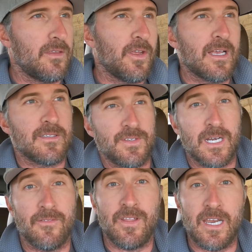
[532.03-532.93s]
You guys have
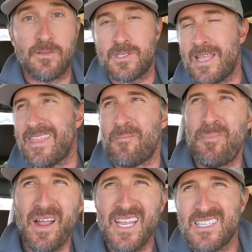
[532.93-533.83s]
seen on videos. The
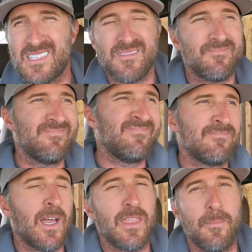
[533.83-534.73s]
bucket's
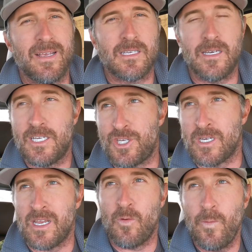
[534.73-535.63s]
not in the best
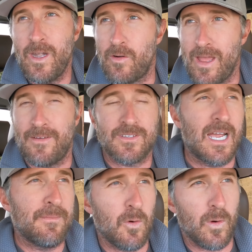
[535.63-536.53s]
condition, and we don't have
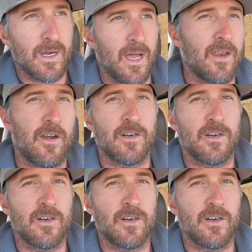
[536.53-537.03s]
time to work on it